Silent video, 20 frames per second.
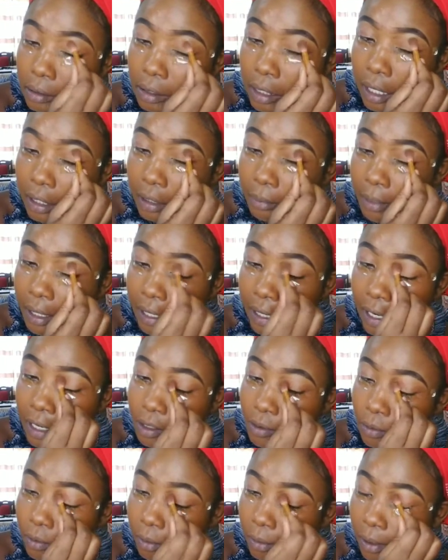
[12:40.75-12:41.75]
And in my
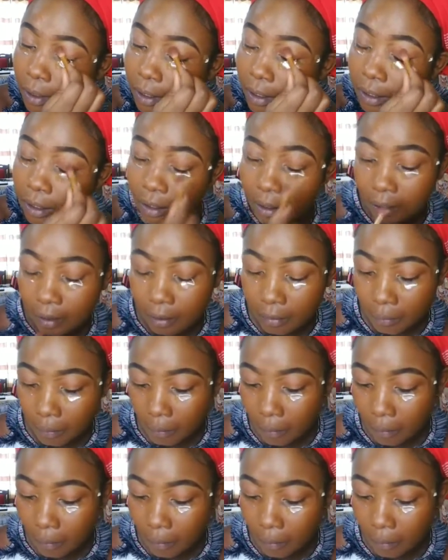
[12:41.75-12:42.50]
class we were